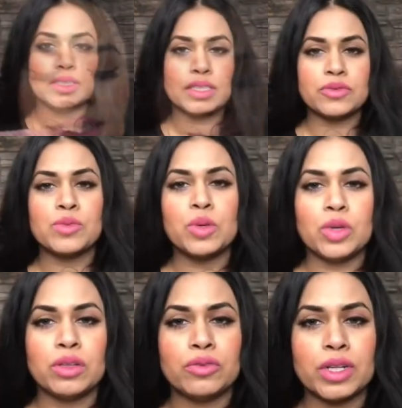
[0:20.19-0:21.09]
this is from the
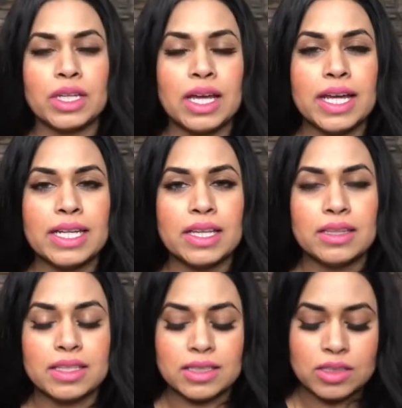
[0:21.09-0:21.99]
Wilfred line
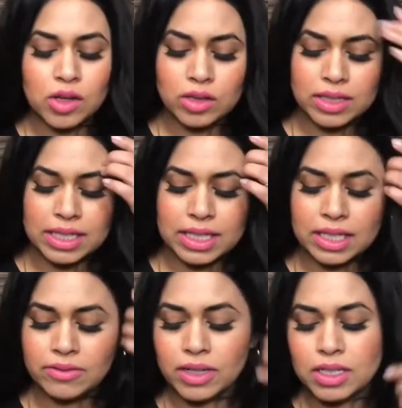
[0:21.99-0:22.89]
and this is called the
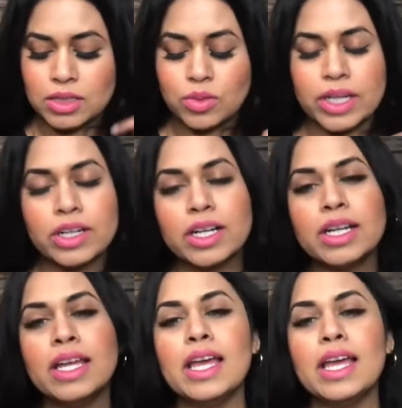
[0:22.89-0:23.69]
Eva sweater